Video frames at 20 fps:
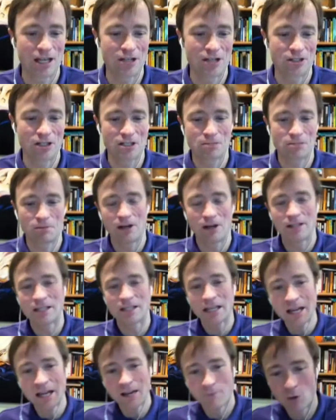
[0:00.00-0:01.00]
experience.
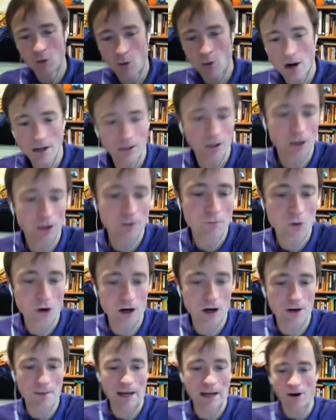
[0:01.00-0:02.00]
If you want to learn more
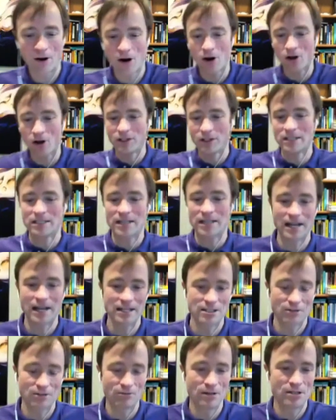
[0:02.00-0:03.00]
about all these kinds
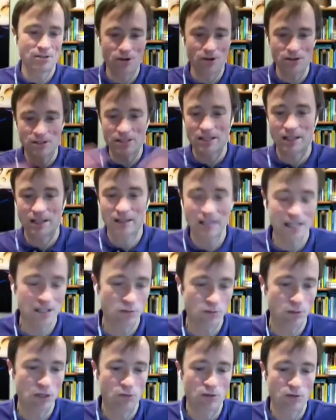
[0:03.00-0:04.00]
of resources and things
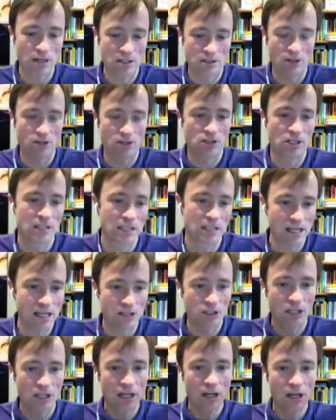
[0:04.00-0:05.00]
we research and
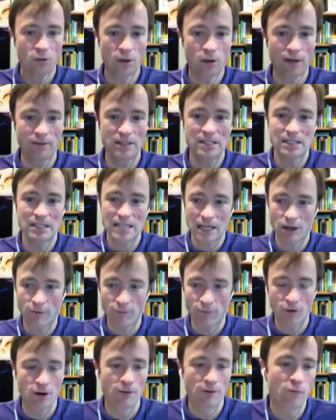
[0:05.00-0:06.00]
teach, we have a Center
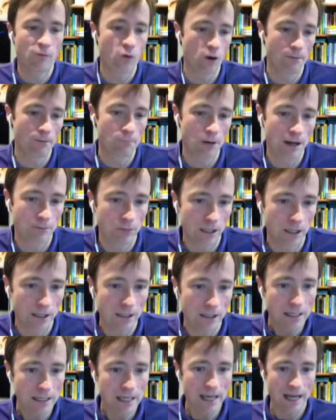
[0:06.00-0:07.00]
for an Informed Public
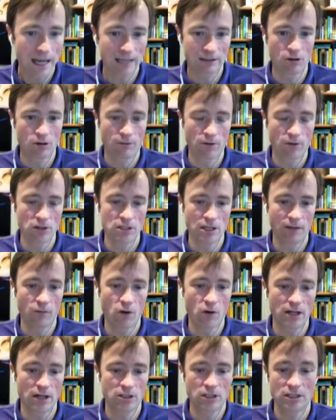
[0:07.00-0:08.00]
at the University of
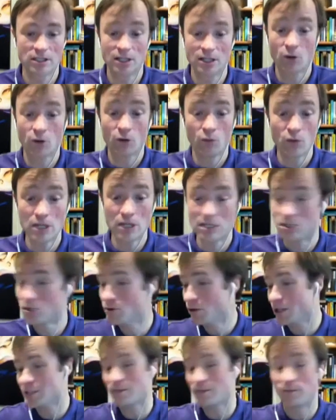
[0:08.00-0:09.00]
Washington where we do
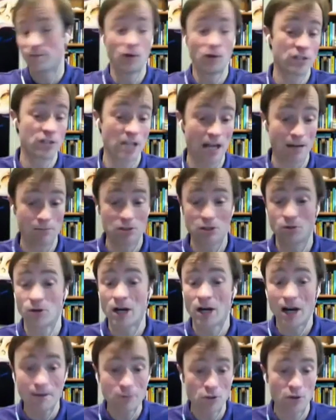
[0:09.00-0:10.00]
this full time. So
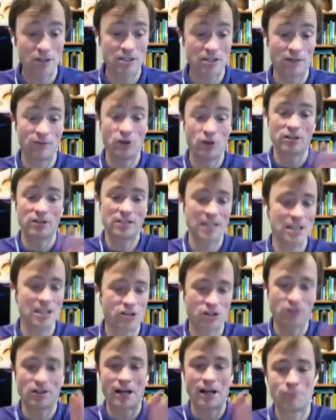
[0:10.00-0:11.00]
come to us if you're a
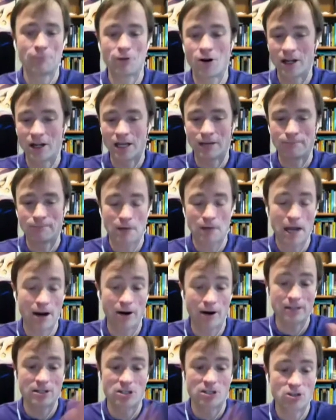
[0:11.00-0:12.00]
teacher, librarian,
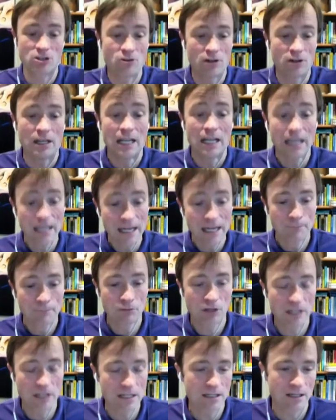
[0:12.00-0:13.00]
parent, student,
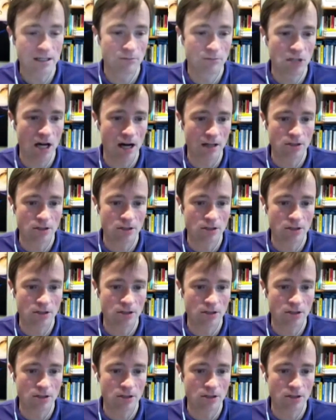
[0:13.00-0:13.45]
please come talk to